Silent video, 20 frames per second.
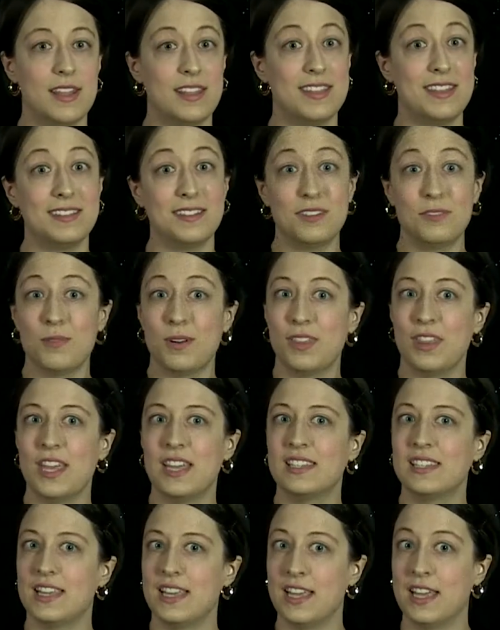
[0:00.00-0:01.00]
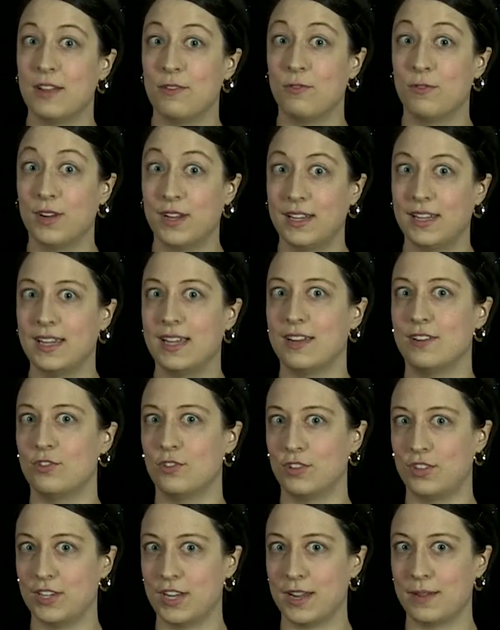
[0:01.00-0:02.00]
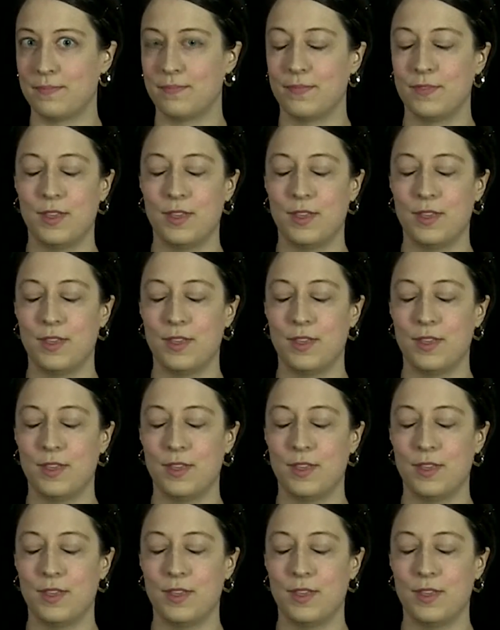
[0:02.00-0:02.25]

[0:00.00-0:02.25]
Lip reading: and this is where things can get really interesting.